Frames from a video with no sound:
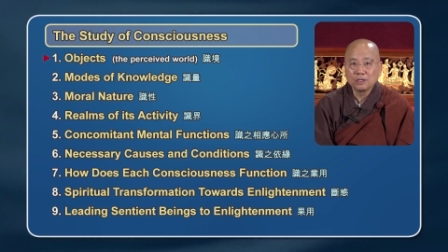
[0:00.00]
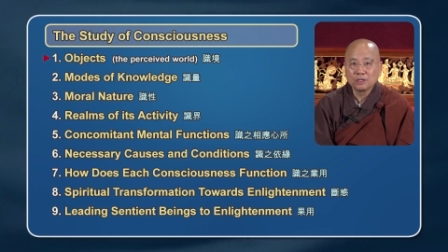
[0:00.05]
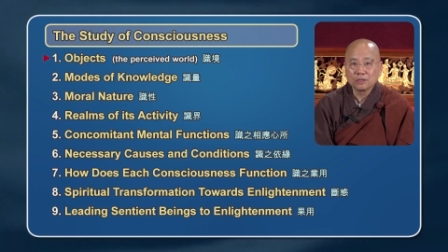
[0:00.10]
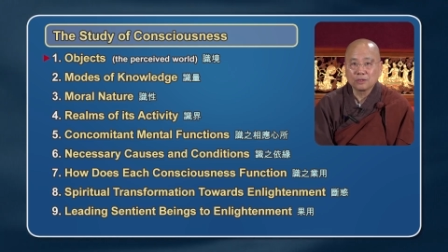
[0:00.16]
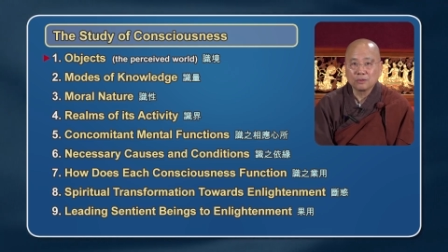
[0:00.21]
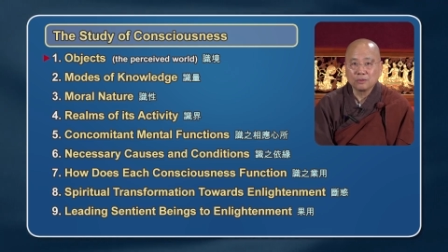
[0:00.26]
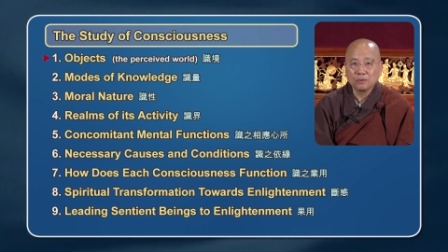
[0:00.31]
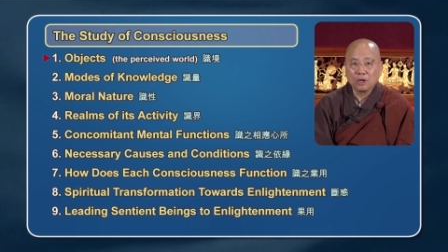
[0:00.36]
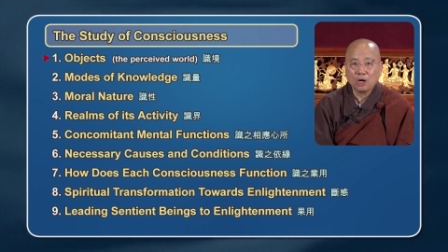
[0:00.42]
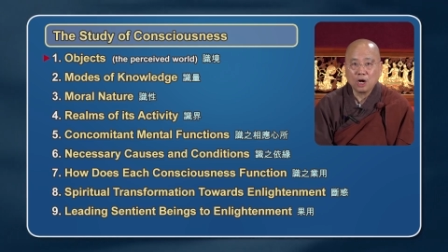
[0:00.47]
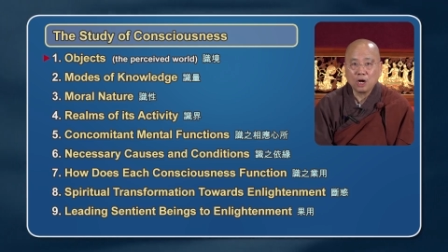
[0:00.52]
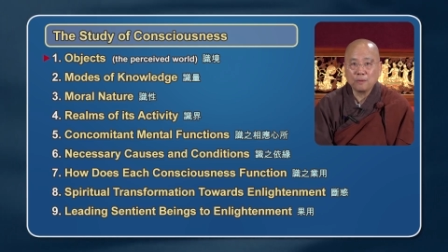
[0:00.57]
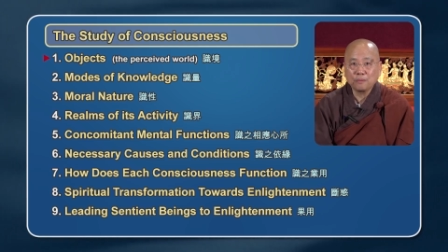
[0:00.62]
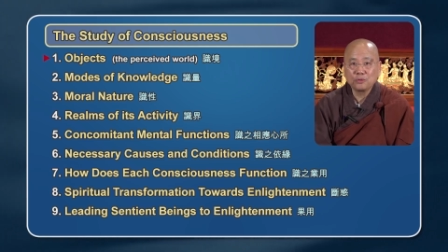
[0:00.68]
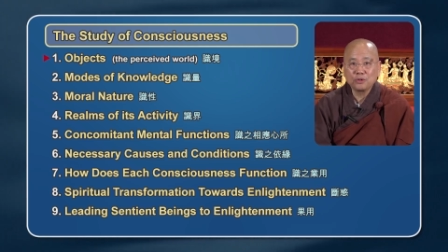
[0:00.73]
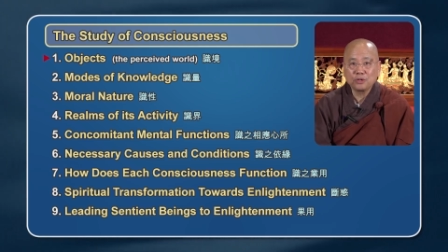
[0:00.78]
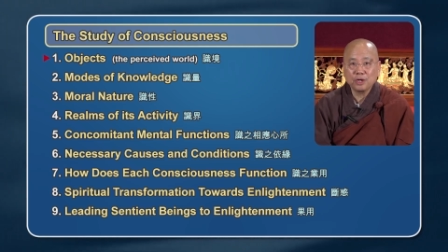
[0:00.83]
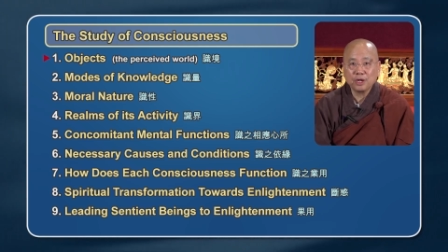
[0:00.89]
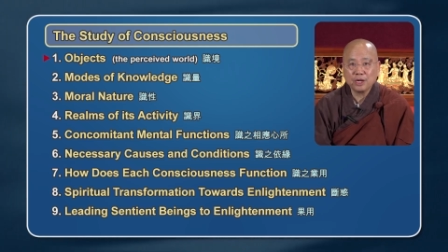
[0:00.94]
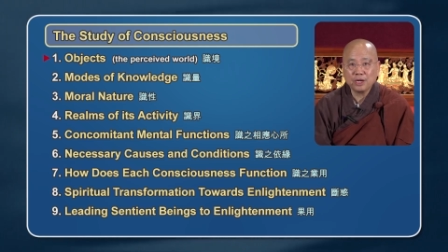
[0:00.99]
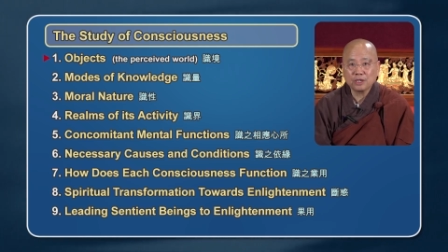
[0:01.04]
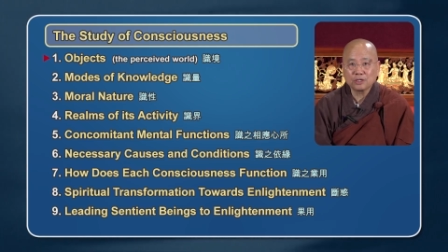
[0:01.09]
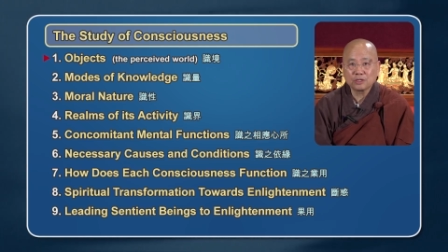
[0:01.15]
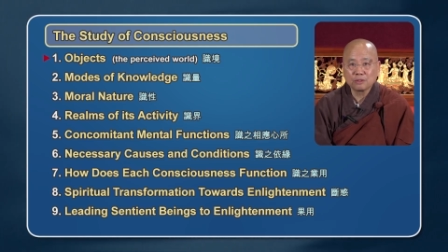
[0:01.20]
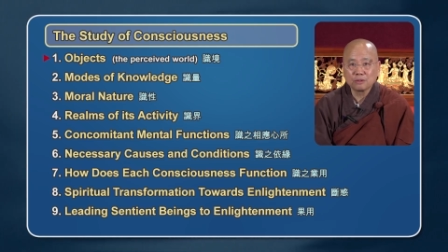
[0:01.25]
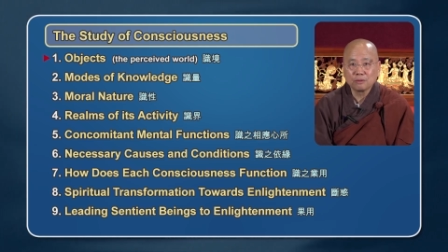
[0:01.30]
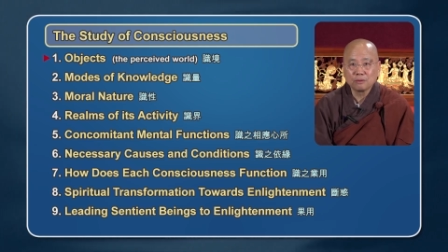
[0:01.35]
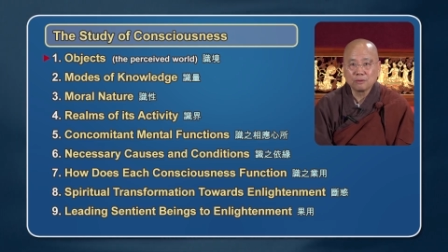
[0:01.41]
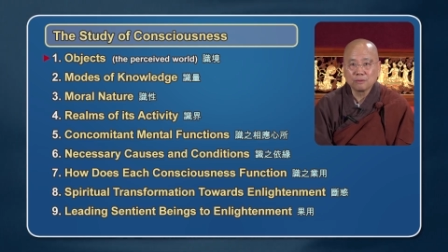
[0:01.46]
So
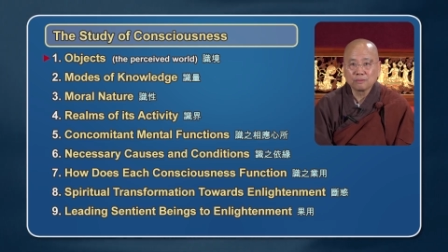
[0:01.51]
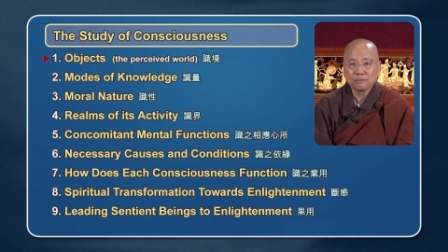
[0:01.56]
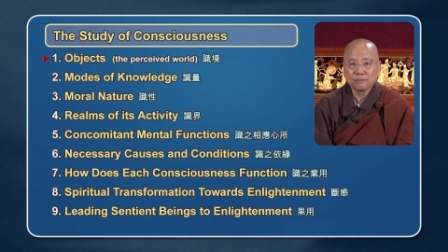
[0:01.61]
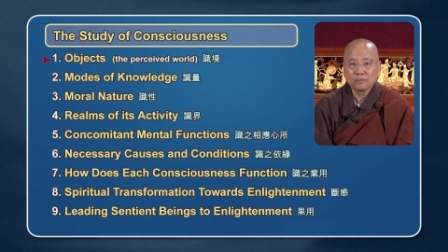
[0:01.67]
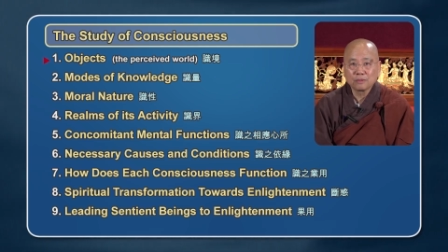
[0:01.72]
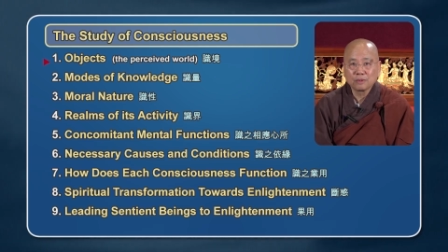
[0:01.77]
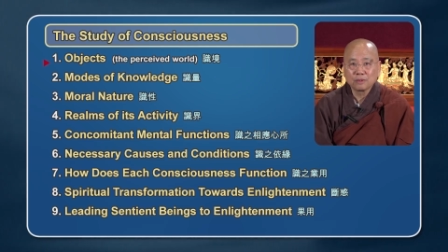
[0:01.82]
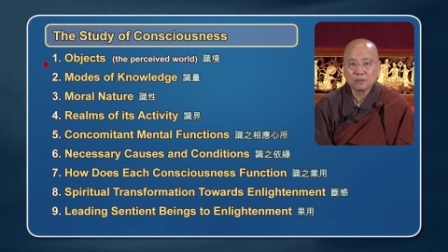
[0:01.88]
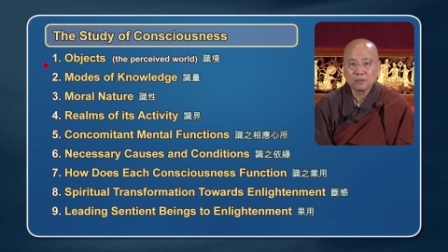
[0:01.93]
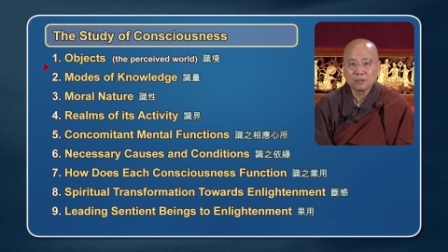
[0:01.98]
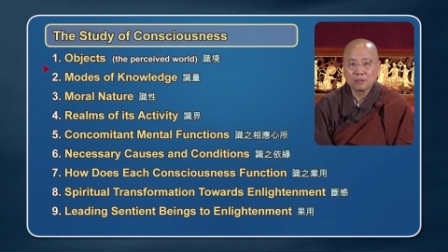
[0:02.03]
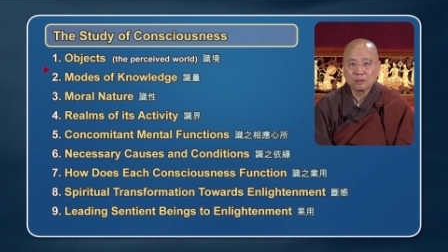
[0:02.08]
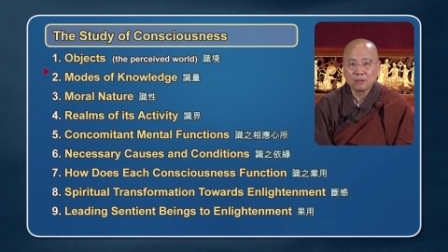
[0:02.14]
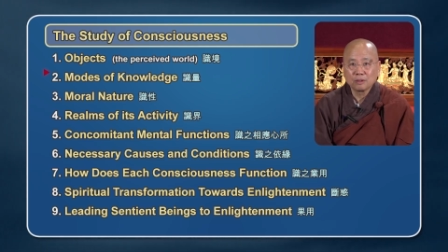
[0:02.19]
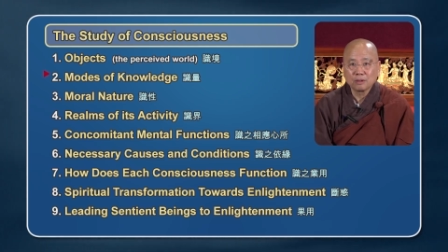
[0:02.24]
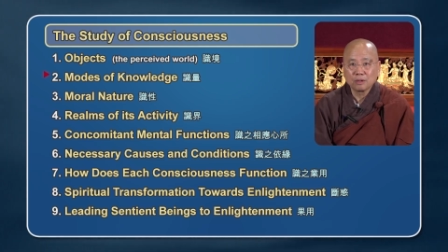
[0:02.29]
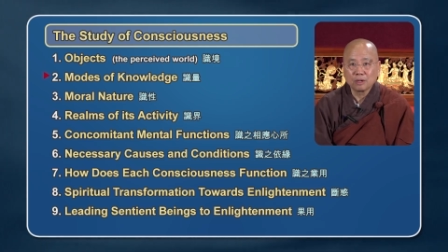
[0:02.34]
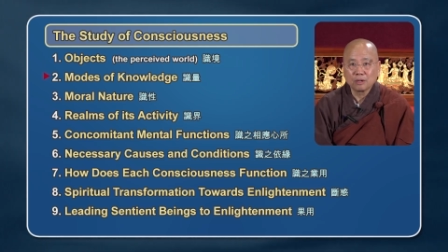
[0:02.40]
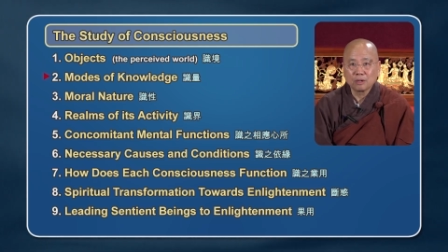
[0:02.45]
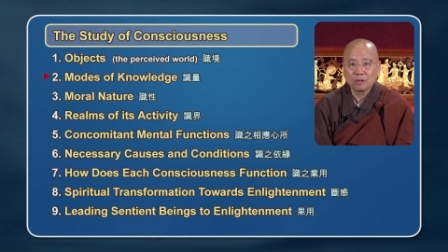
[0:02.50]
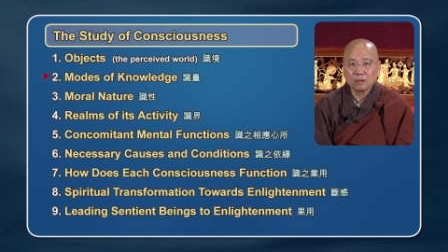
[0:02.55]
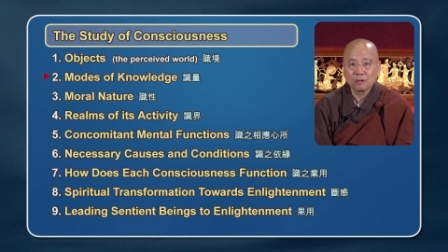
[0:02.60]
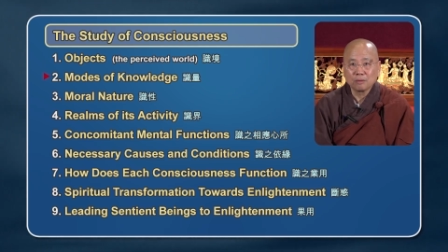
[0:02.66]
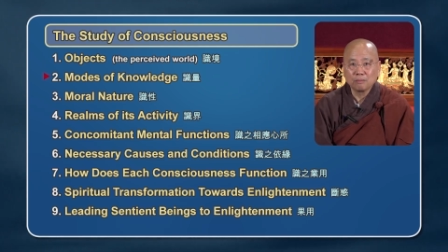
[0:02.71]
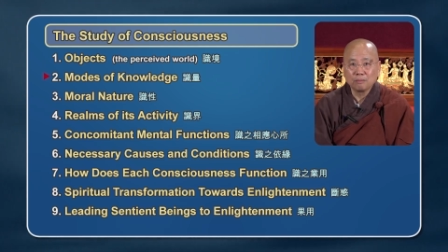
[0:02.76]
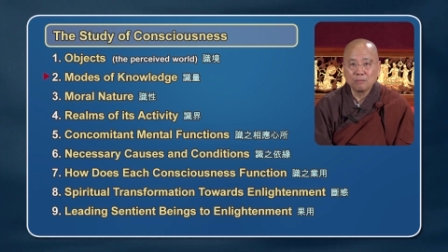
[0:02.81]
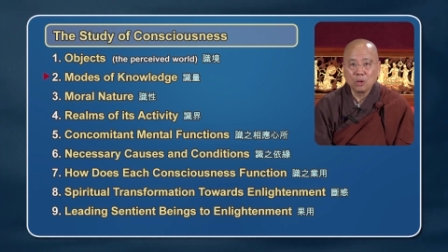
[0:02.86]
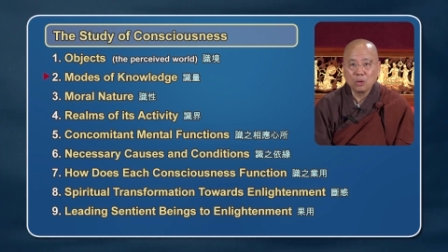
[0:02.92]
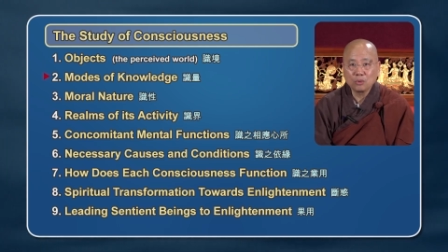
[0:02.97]
objects,
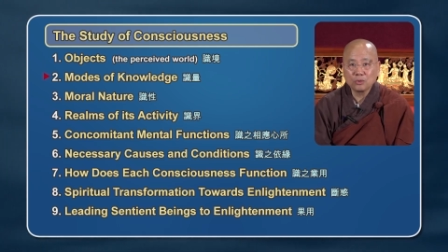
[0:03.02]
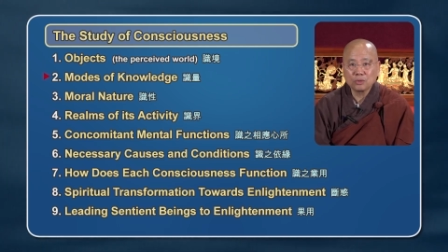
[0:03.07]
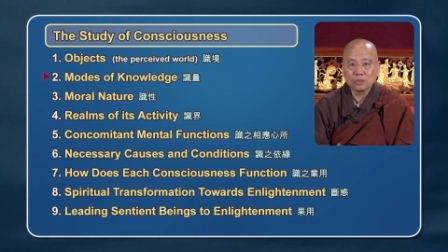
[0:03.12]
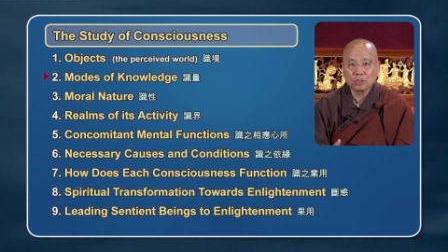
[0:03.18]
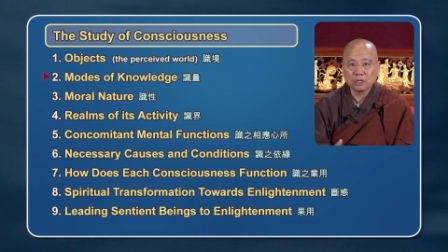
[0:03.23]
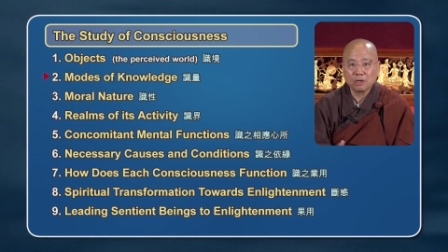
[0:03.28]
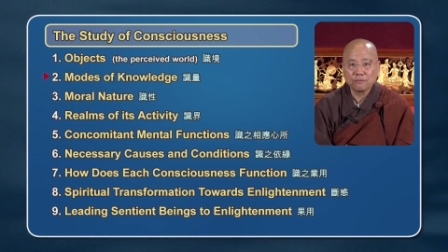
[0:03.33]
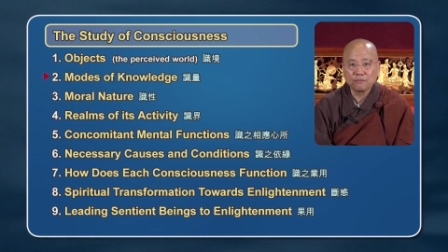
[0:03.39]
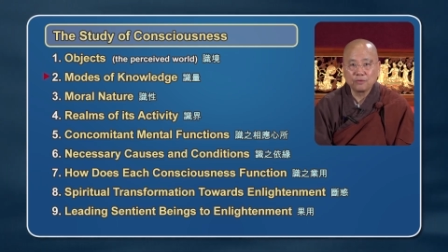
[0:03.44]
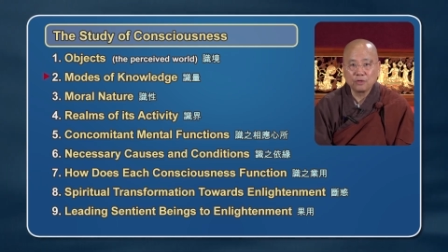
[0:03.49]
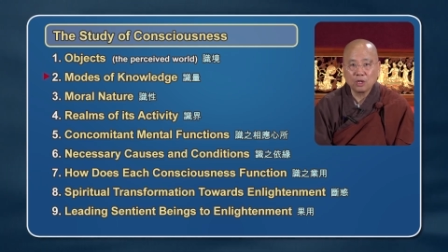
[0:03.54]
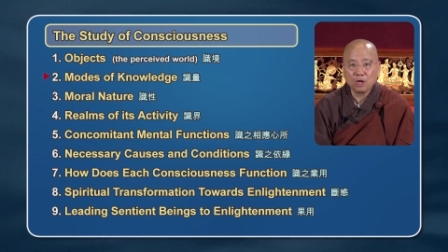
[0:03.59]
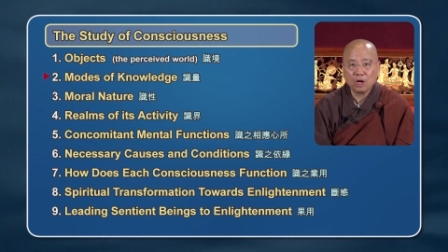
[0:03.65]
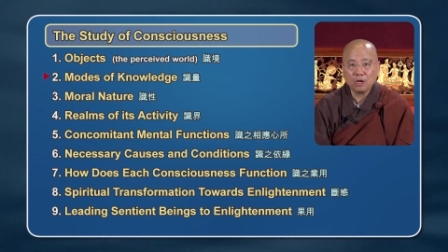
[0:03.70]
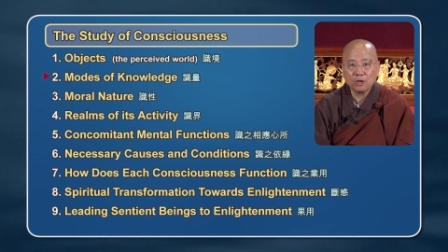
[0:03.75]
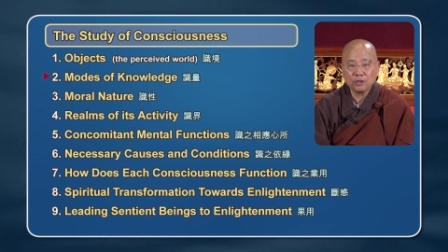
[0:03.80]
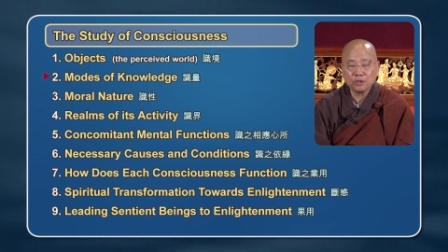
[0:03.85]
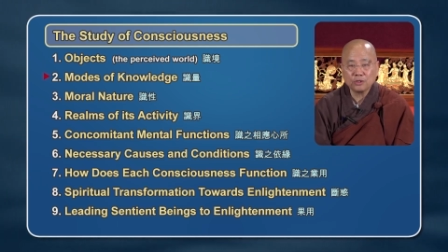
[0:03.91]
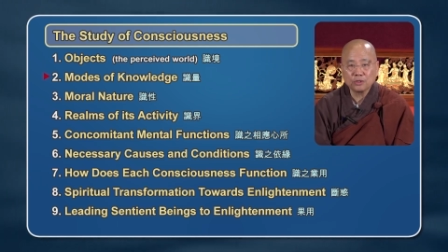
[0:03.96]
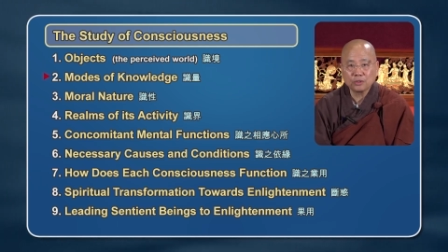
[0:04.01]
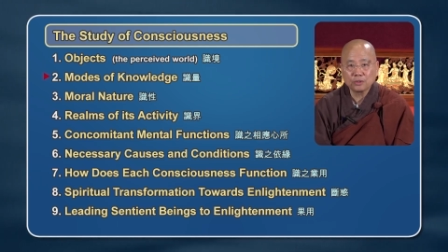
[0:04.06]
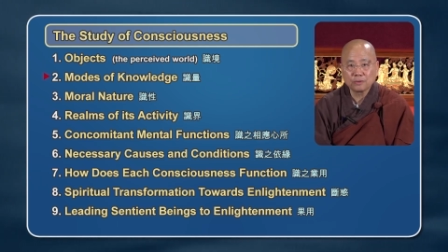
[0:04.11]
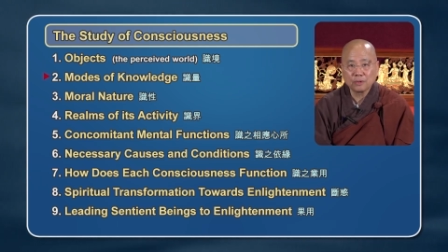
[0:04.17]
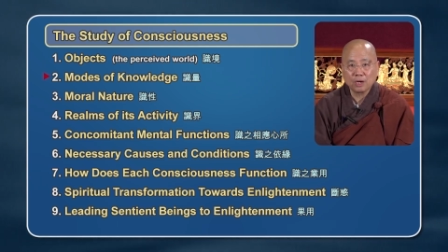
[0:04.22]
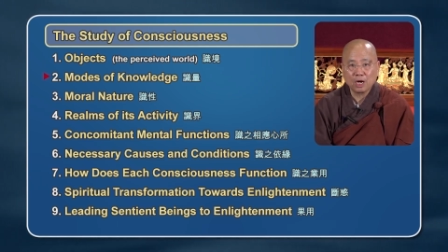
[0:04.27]
modes of knowledge,